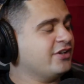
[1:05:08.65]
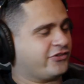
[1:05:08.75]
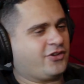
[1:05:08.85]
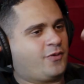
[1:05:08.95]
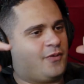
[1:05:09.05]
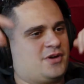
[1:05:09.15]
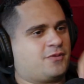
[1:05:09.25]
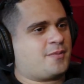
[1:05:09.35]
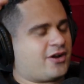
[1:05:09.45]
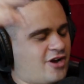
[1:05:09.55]
Dude,
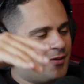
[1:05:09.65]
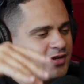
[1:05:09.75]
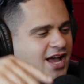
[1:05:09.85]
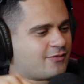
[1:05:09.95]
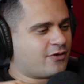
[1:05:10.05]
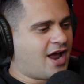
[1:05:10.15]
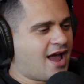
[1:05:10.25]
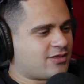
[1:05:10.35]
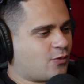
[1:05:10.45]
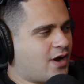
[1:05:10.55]
when my grandma died, we were
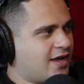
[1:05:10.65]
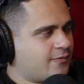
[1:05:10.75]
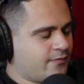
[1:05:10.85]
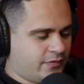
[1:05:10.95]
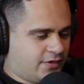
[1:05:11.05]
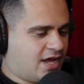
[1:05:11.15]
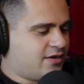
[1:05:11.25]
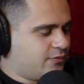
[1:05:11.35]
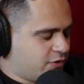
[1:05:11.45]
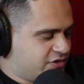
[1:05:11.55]
at the wake
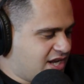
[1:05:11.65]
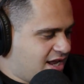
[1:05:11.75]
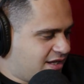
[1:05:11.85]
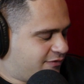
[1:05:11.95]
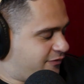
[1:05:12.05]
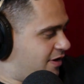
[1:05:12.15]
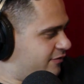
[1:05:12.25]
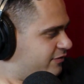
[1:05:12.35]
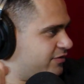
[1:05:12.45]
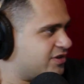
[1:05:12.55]
and we're standing in front
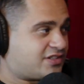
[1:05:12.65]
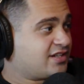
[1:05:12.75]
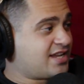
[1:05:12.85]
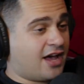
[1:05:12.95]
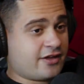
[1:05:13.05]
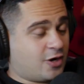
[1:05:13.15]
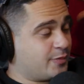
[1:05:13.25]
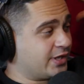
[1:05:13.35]
of it's Italian open